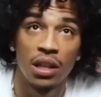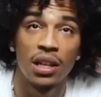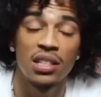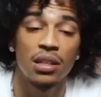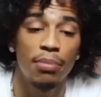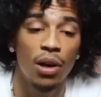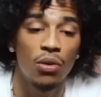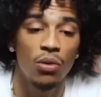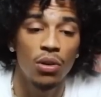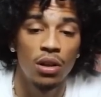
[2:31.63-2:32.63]
is
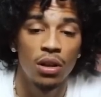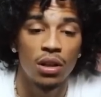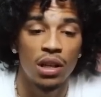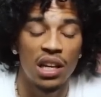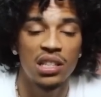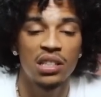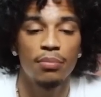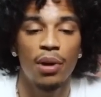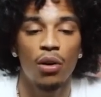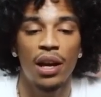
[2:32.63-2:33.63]
about it's just
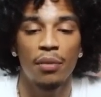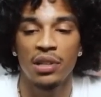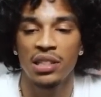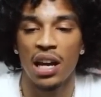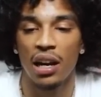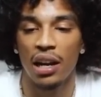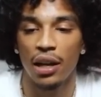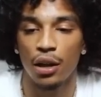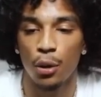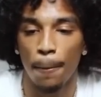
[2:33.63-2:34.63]
about like it's kind of
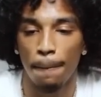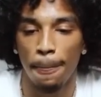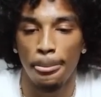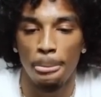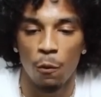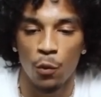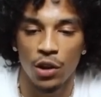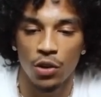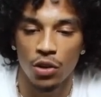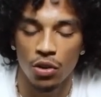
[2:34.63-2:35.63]
like
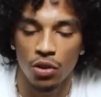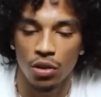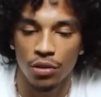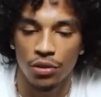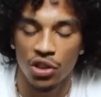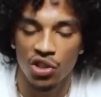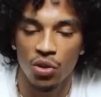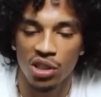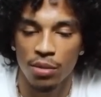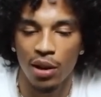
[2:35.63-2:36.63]
when the
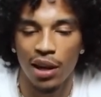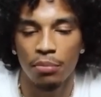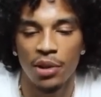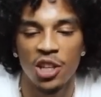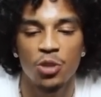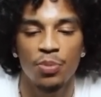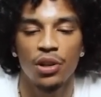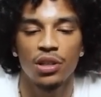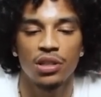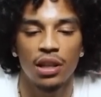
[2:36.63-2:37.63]
song is about like me
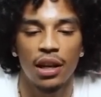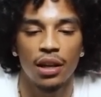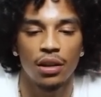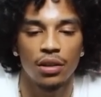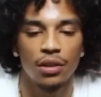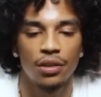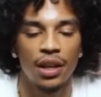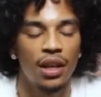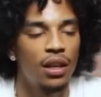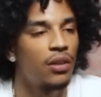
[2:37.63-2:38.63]
experiencing like
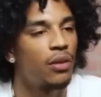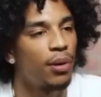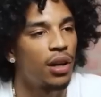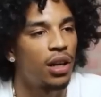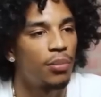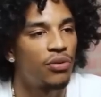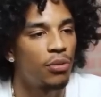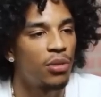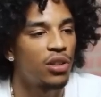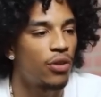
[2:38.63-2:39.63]
the end of the breakup. You
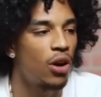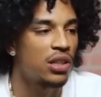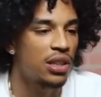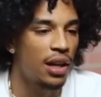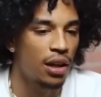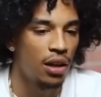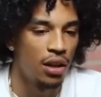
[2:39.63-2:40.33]
feel me? As far as like